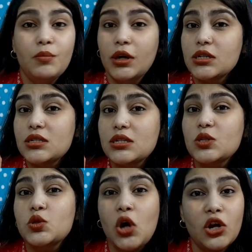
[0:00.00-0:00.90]
because this
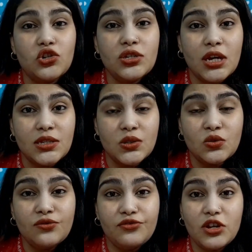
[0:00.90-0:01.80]
is not just
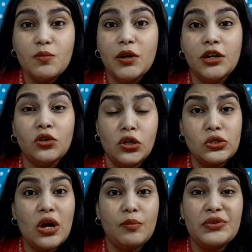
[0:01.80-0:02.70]
acetone free but it
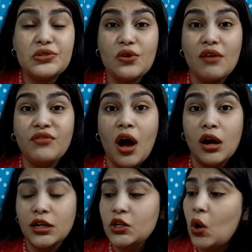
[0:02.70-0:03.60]
also happens to have
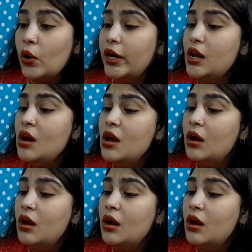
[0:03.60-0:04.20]
argan oil